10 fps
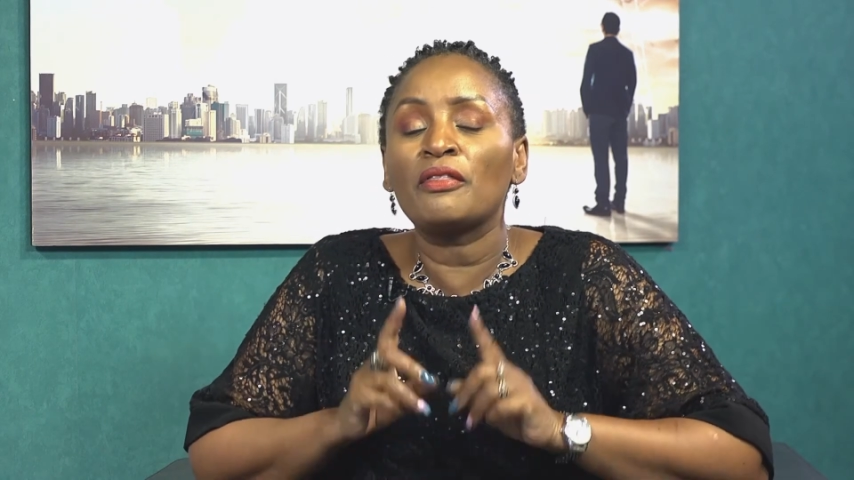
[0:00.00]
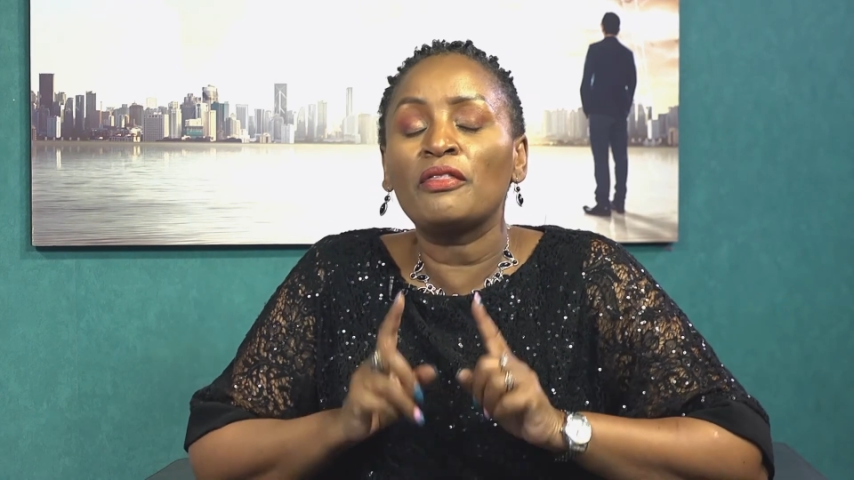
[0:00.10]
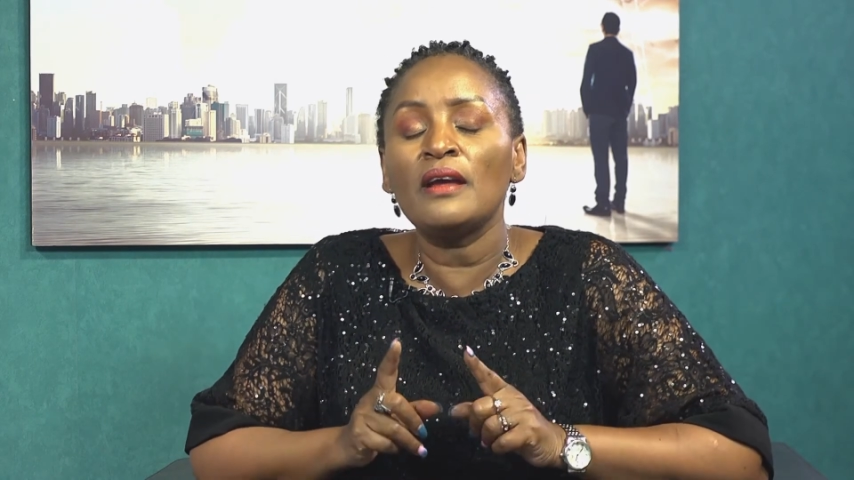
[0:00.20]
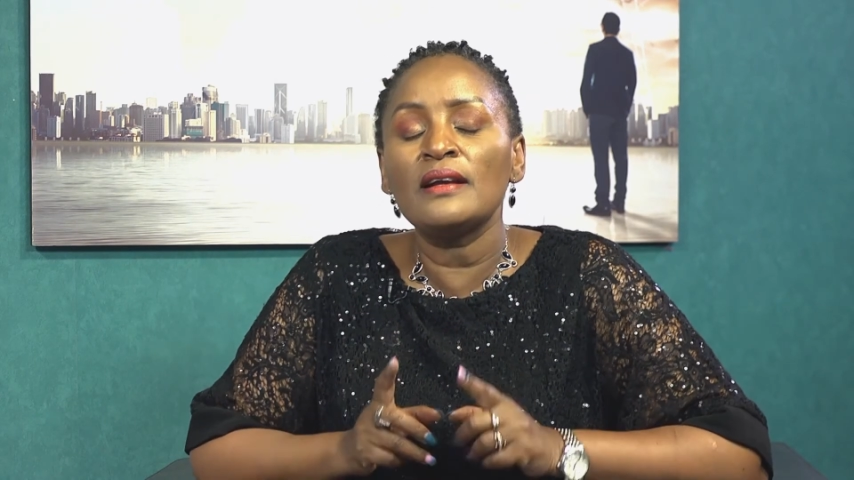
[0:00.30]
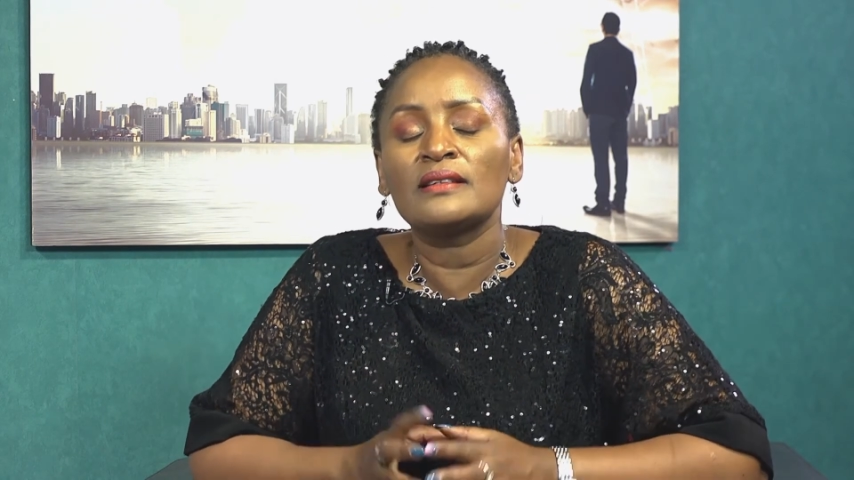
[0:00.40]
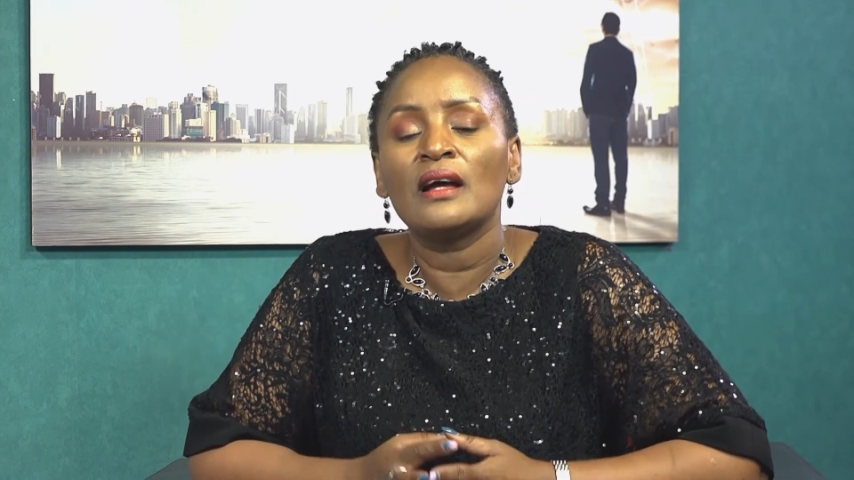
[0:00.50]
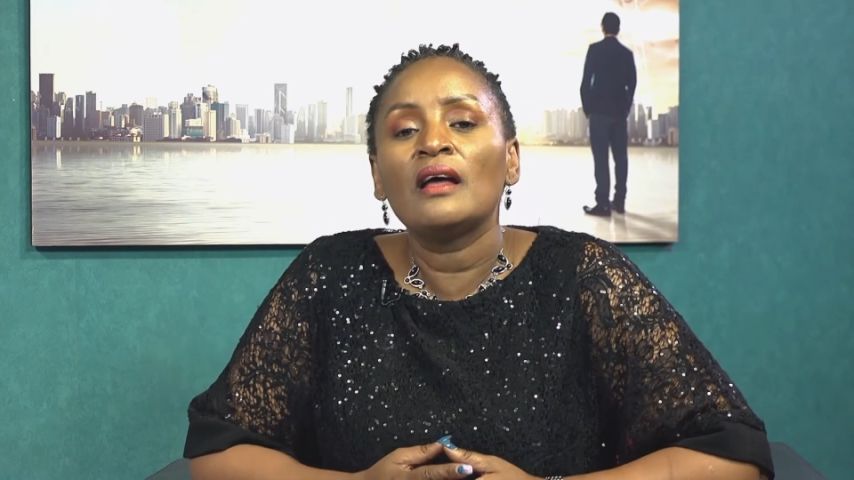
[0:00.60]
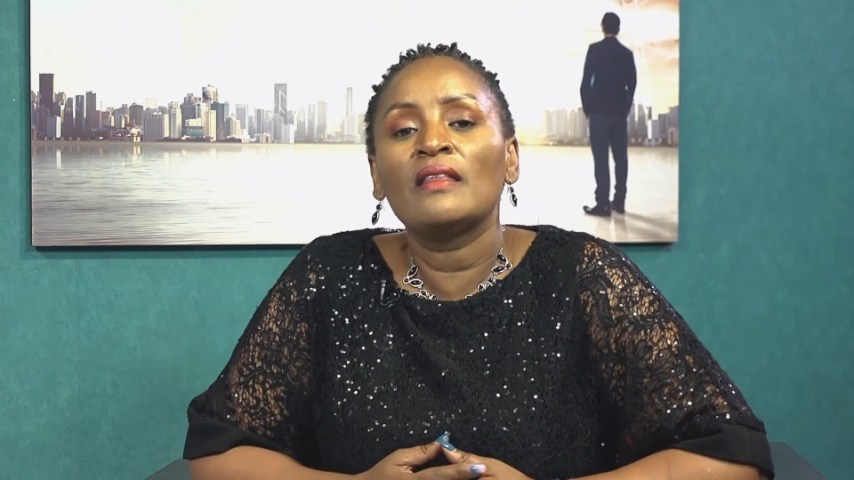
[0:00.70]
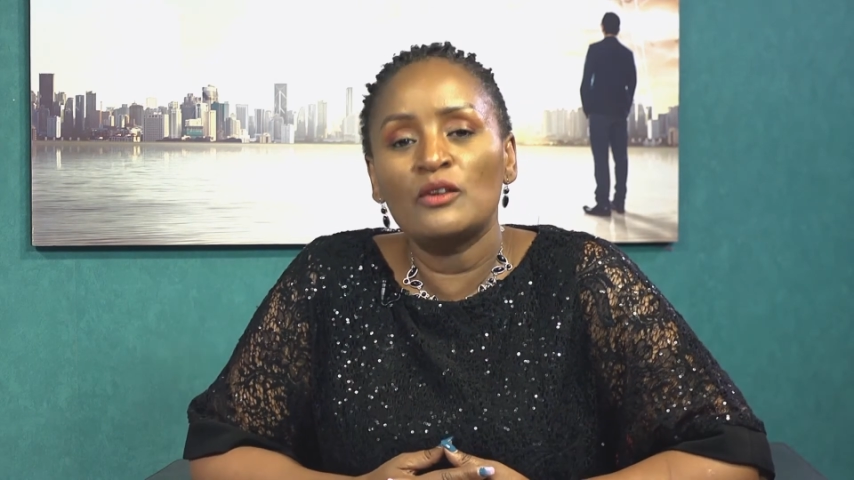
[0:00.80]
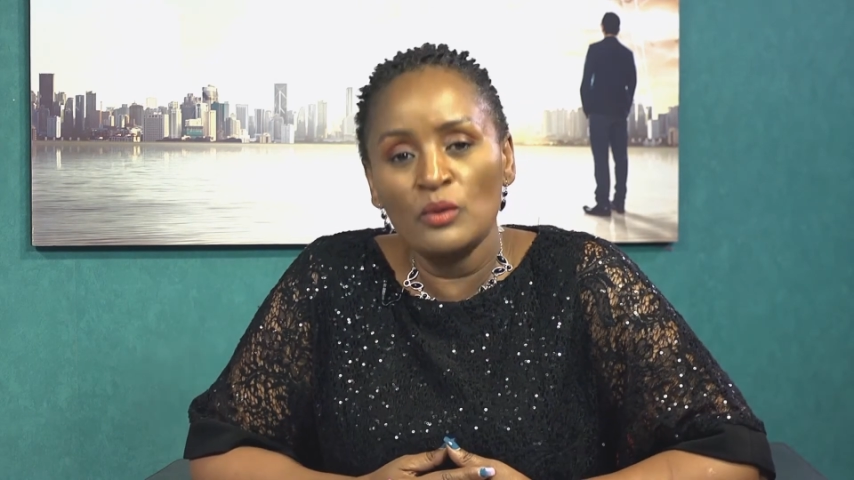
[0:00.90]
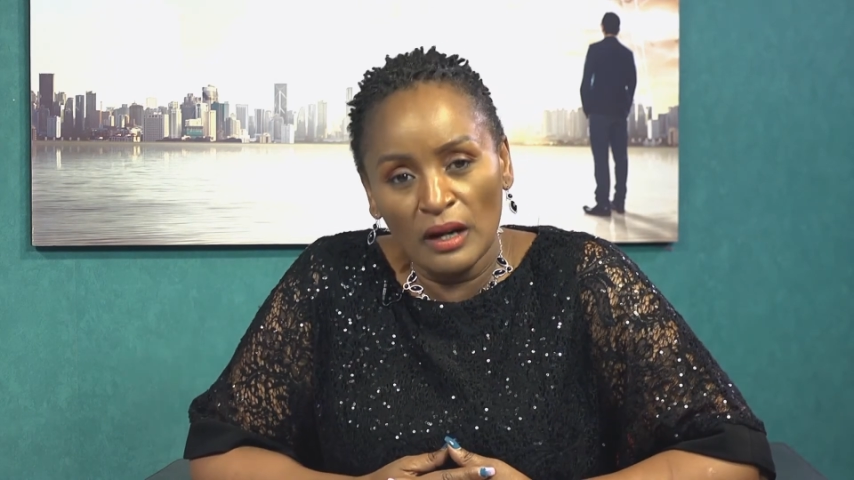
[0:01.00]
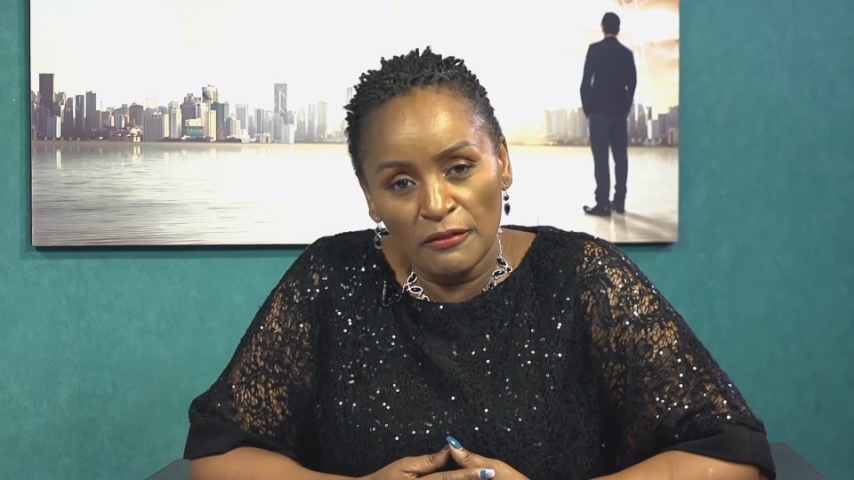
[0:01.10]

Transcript: things that will